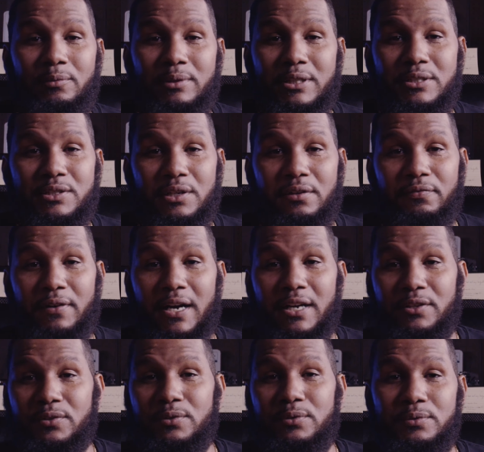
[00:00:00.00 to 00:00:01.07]
With the
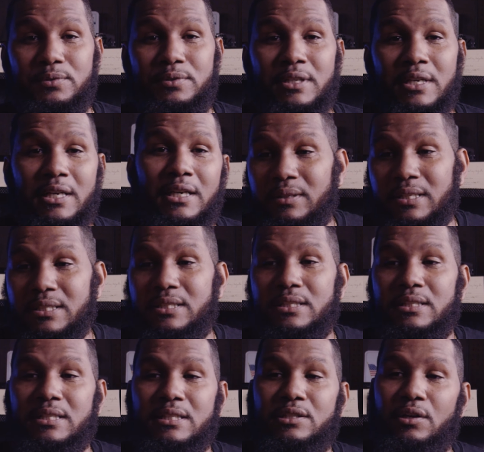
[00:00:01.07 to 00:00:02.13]
certified used, this
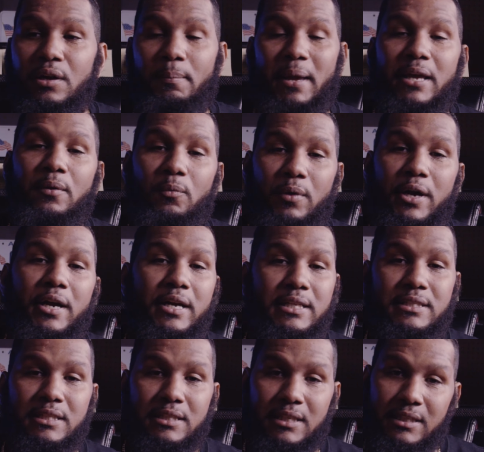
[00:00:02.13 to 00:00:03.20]
is gonna make it where
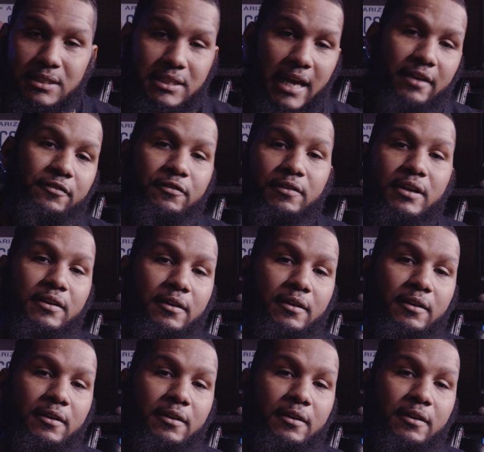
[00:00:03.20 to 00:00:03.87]
it's a safe